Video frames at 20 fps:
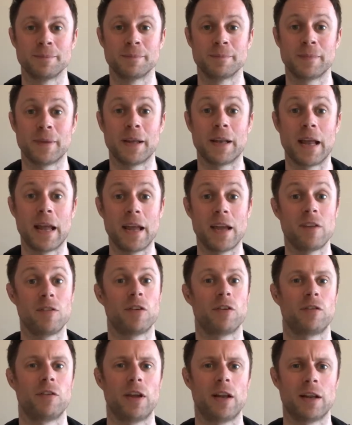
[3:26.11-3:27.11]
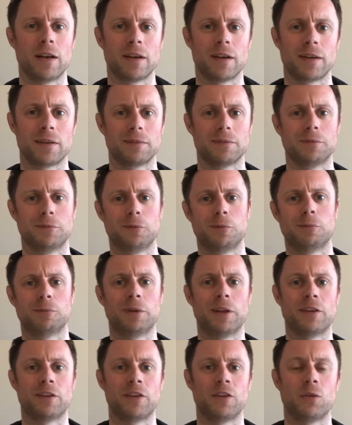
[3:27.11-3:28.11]
And hey, if you're feeling like,
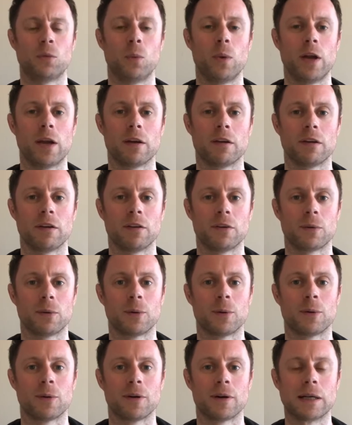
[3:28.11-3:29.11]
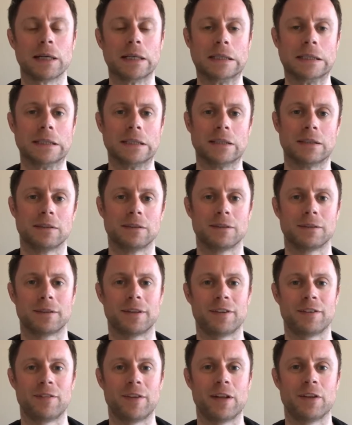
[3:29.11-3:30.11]
this is weird, or, this
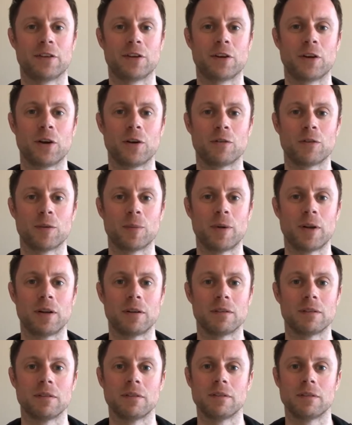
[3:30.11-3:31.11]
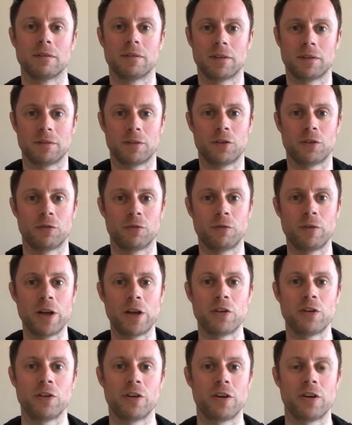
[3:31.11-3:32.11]
feels uncomfortable, well, just
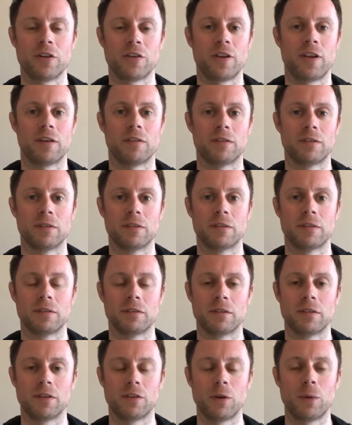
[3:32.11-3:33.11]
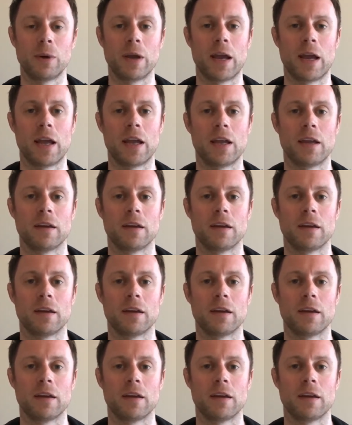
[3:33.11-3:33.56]
reassure yourself. It's okay.